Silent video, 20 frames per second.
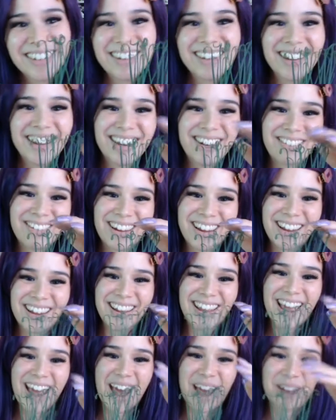Anyway,
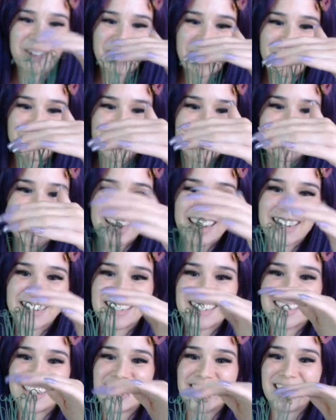yeah, I'm excited
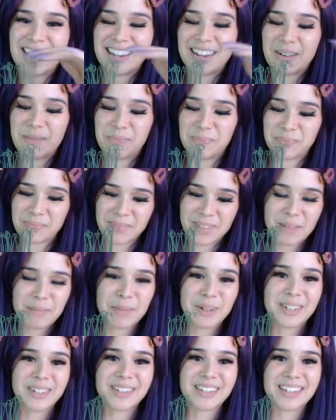to see
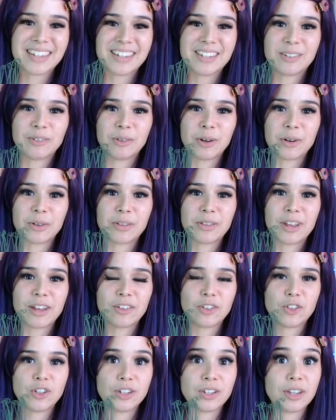Madotsuki's growth
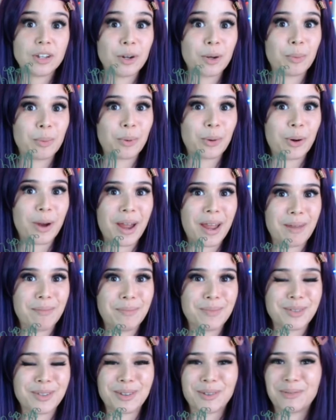now that she's in her prime,
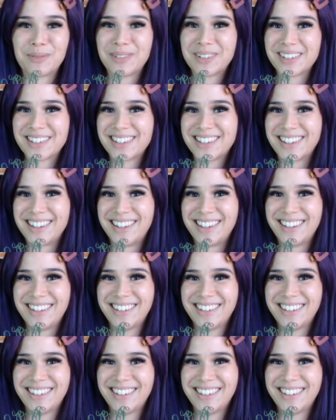so we'll see.